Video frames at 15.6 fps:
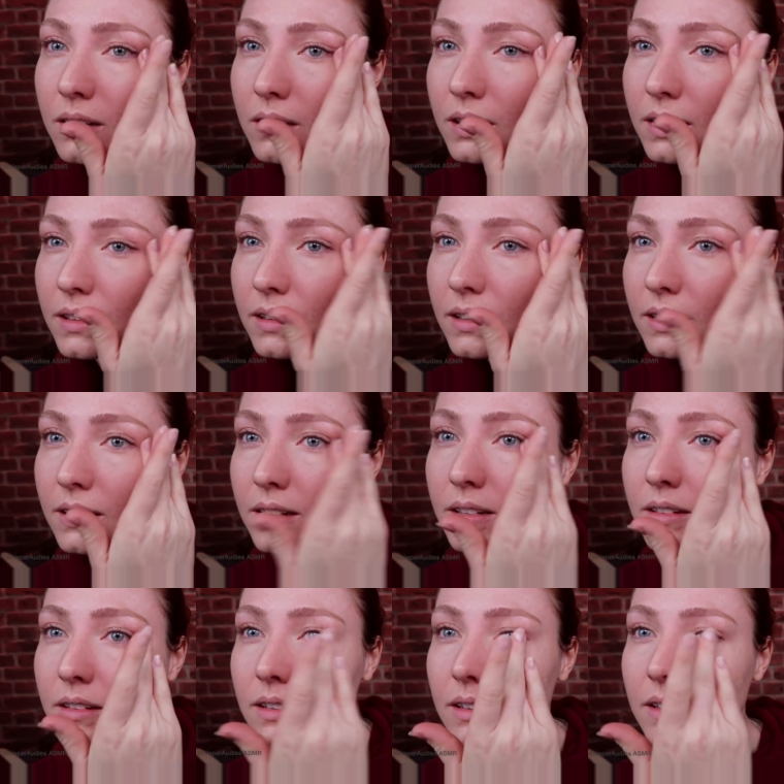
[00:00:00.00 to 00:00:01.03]
Like
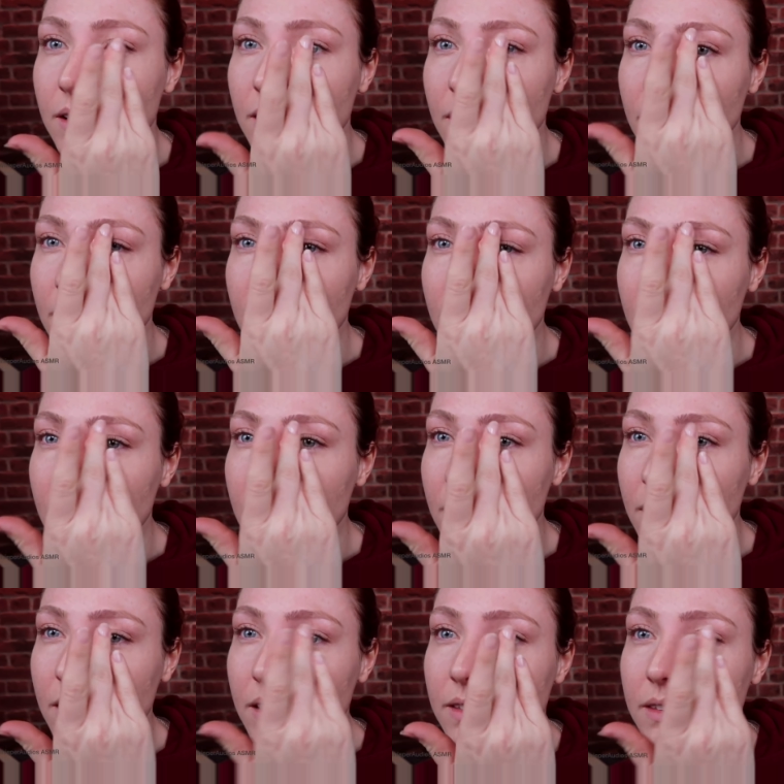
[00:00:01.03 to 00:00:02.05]
that.
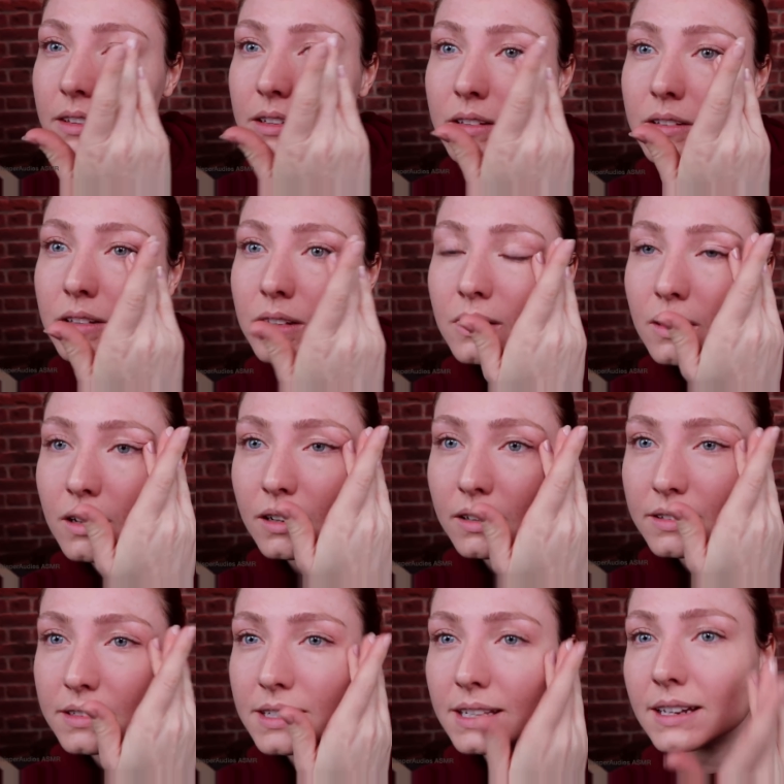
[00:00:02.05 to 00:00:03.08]
Until you
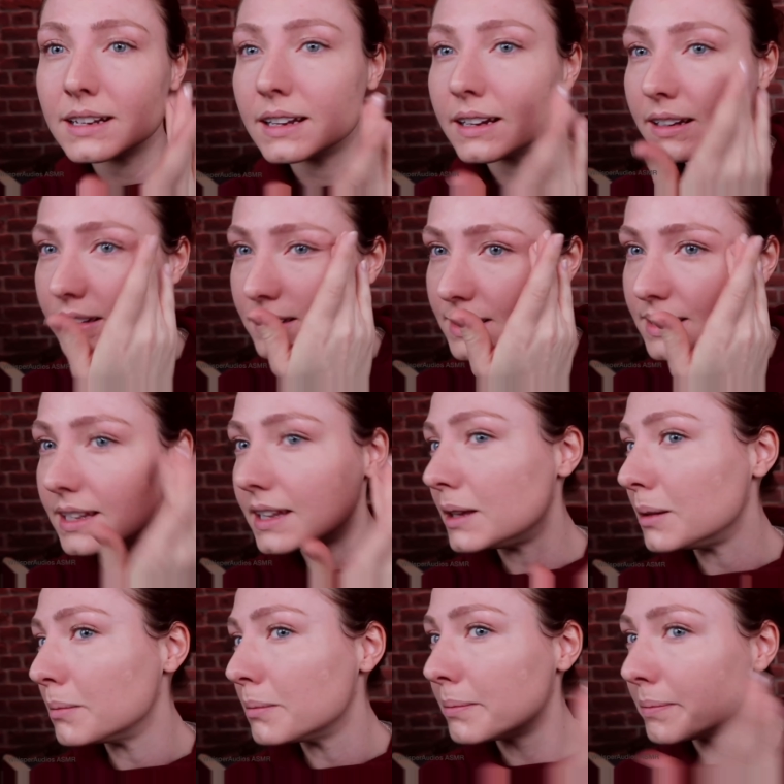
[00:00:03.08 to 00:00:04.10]
can't see like a
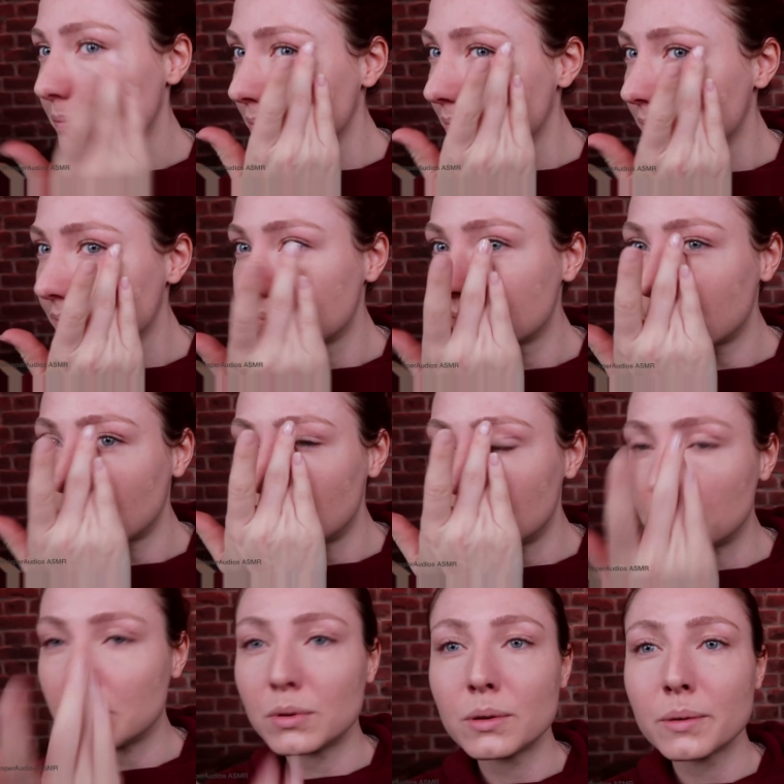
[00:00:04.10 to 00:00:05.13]
seam
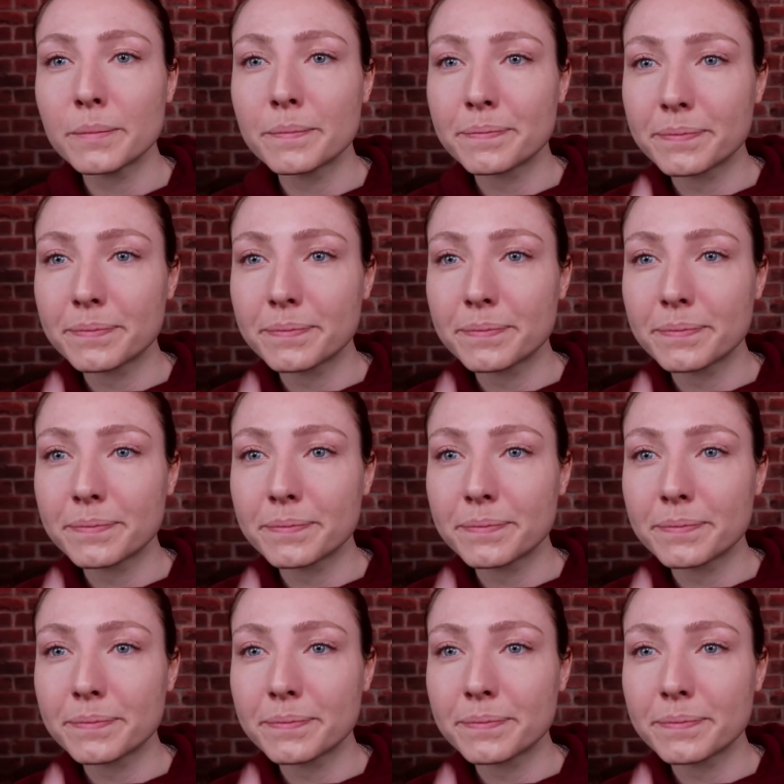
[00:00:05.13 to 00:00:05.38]
anymore.